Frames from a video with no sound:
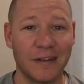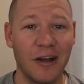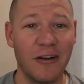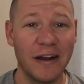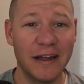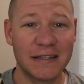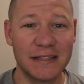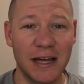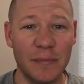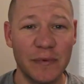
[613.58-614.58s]
All right,
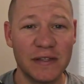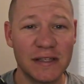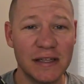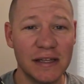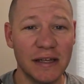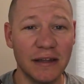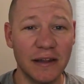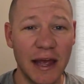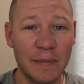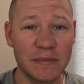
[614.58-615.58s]
next up is the
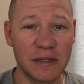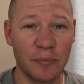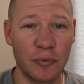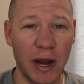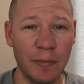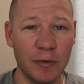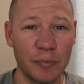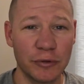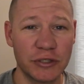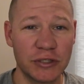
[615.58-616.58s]
Lems Primal
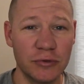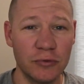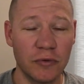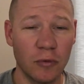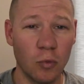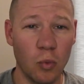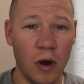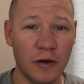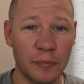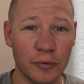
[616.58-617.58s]
Pursuit
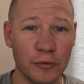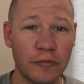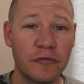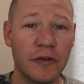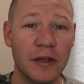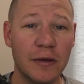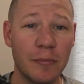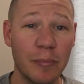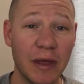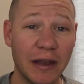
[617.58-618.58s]
Waterproof
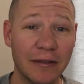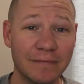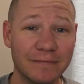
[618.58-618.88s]
Mid.